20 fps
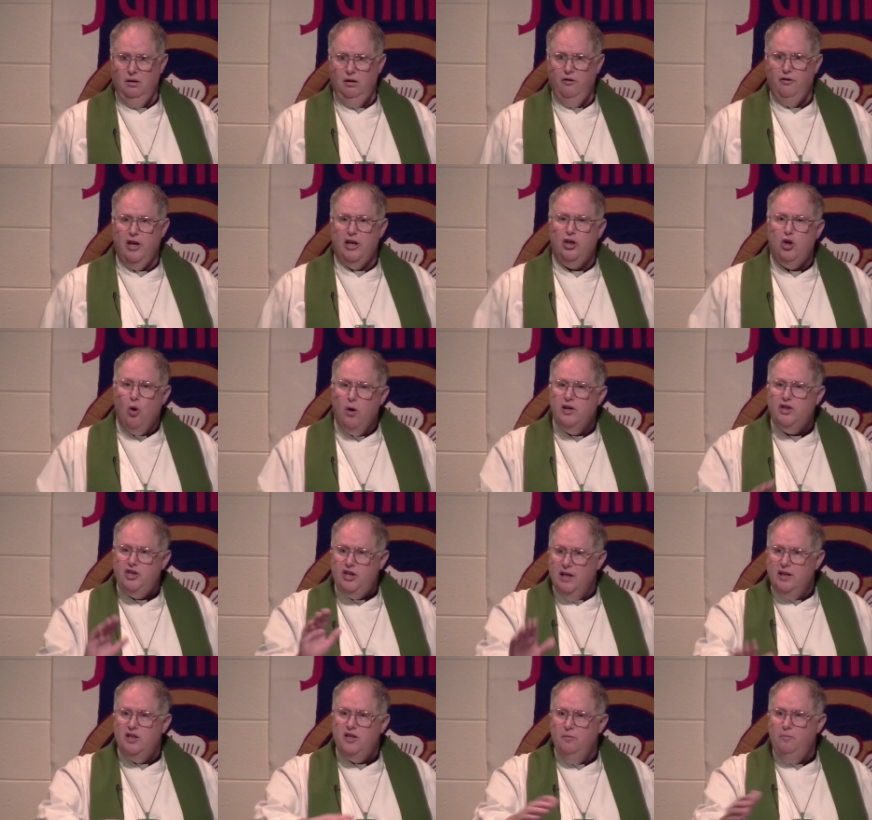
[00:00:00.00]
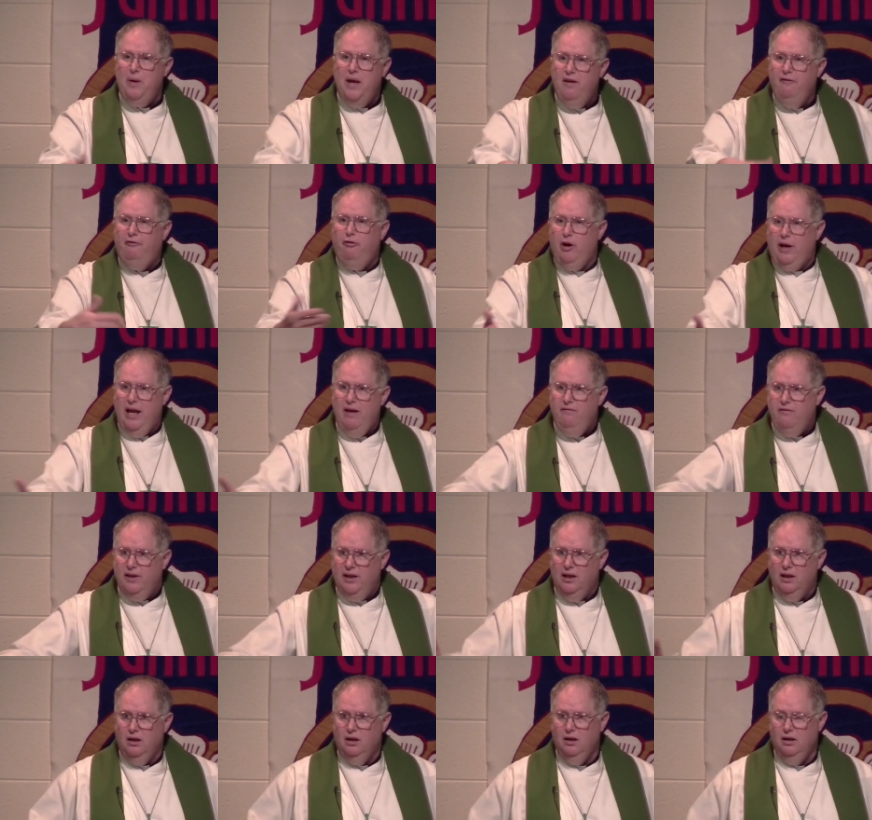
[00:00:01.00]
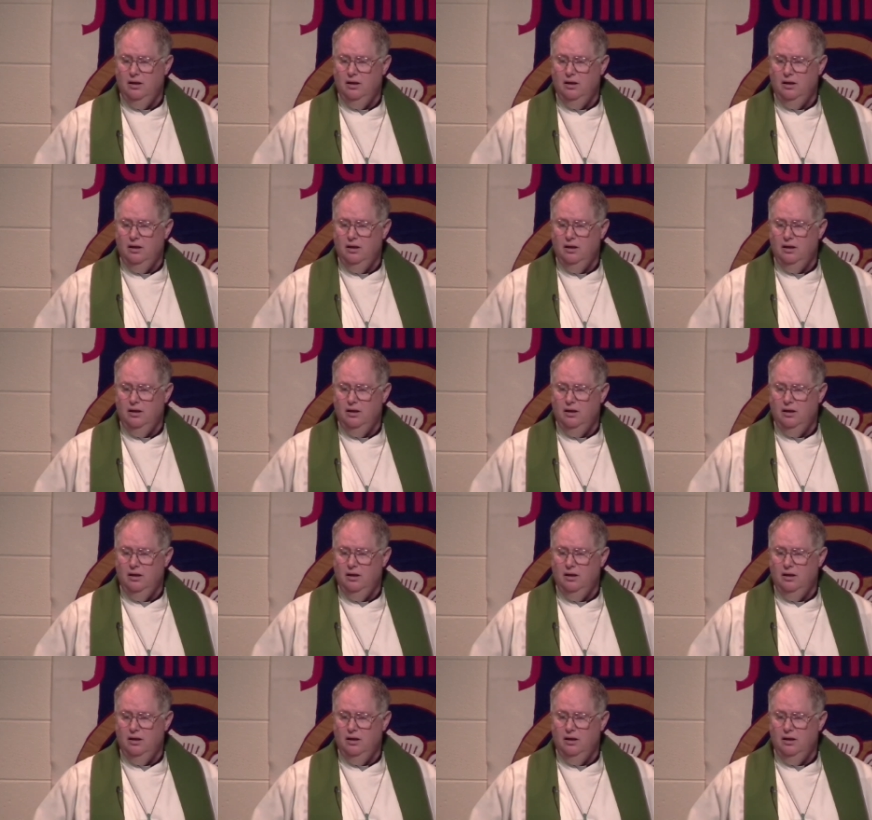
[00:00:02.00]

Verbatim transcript: That your sins have been forgiven,